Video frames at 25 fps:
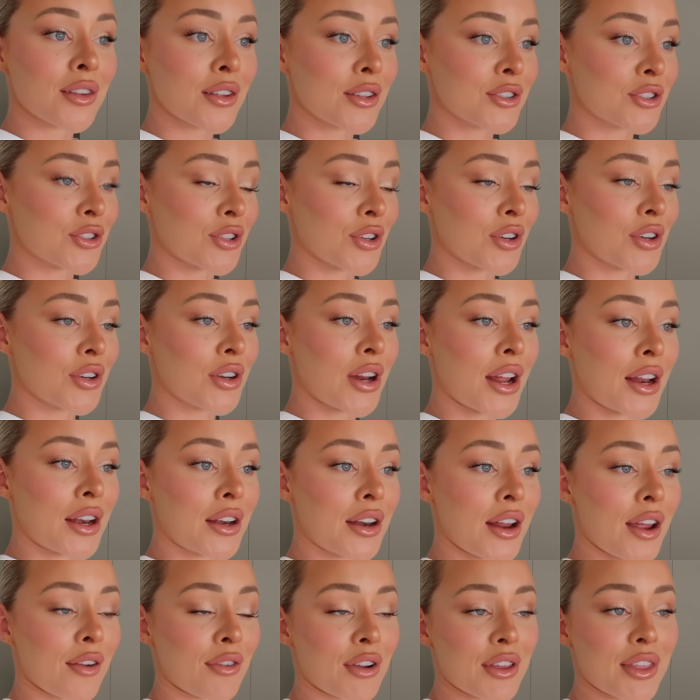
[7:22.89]
The shoot
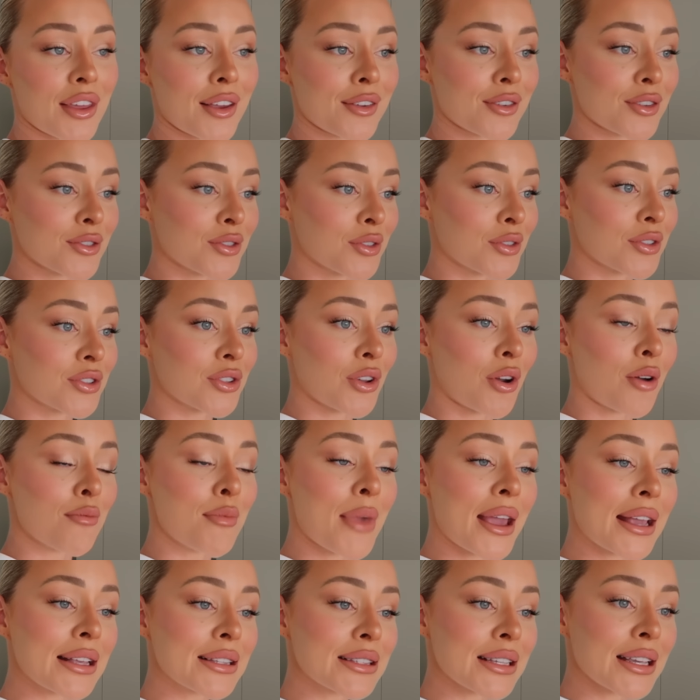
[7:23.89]
and everything just looks so
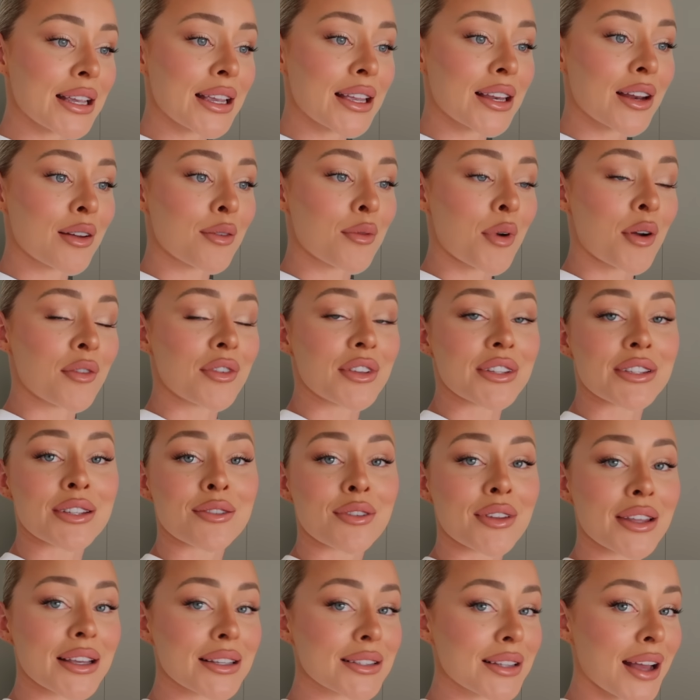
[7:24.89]
amazing. I'm obviously
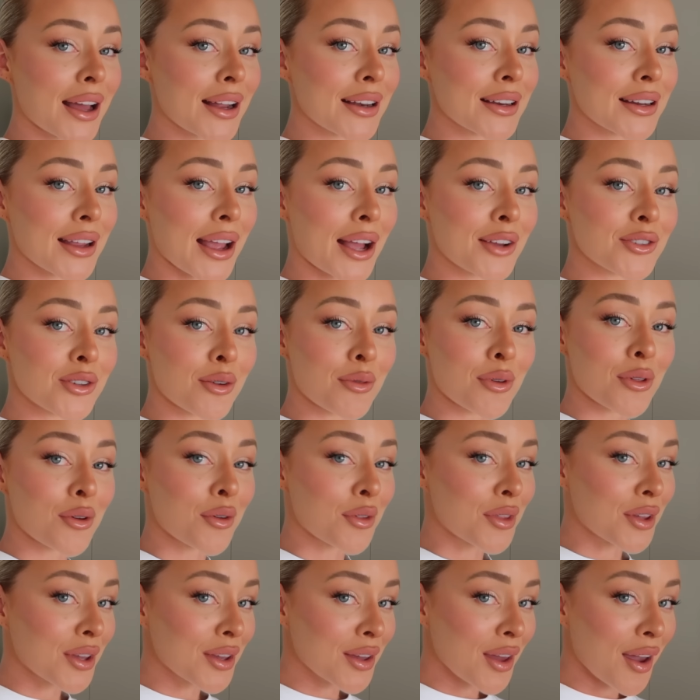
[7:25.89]
really excited to catch up with
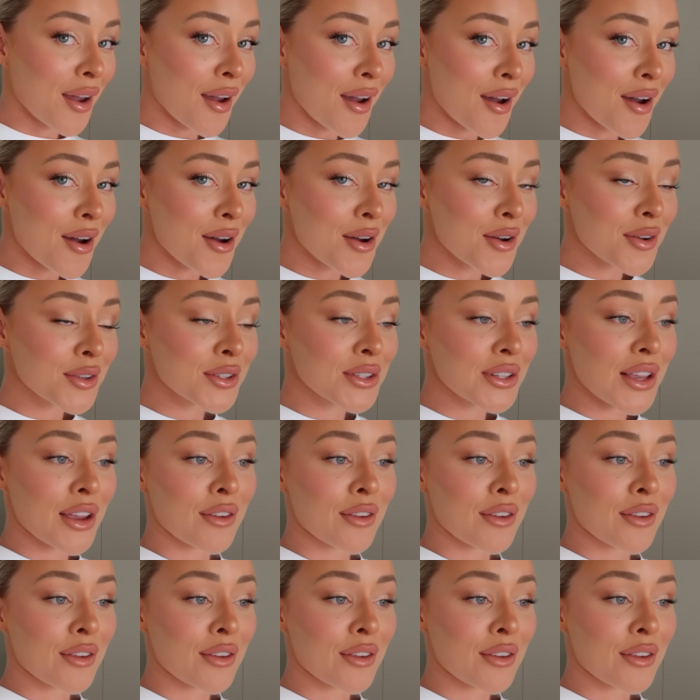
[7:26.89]
all the girls.